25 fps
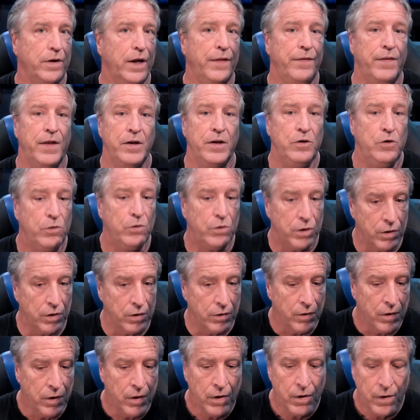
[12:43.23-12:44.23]
And then you
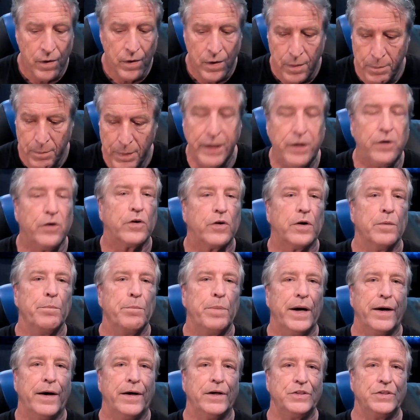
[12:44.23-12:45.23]
can make your
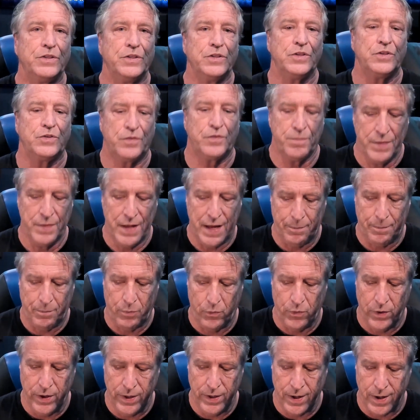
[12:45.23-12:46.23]
comparisons from that
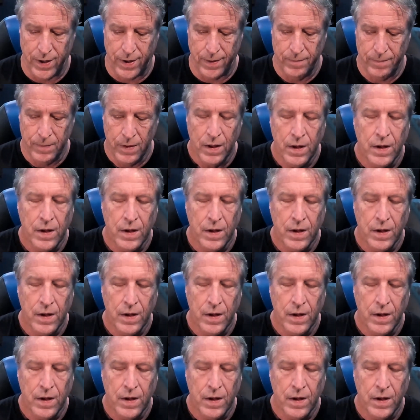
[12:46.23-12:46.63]
point on.